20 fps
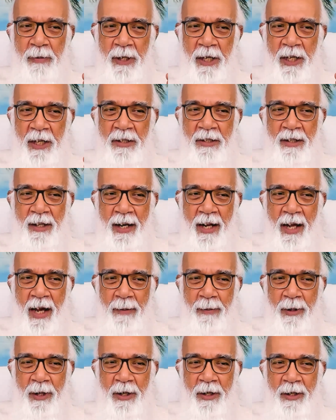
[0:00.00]
peace and
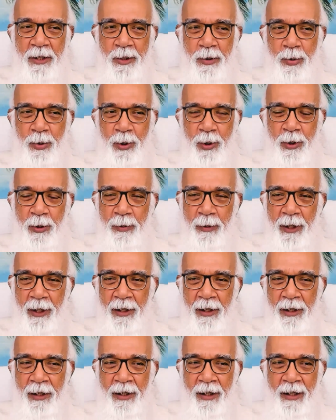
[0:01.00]
happiness for me?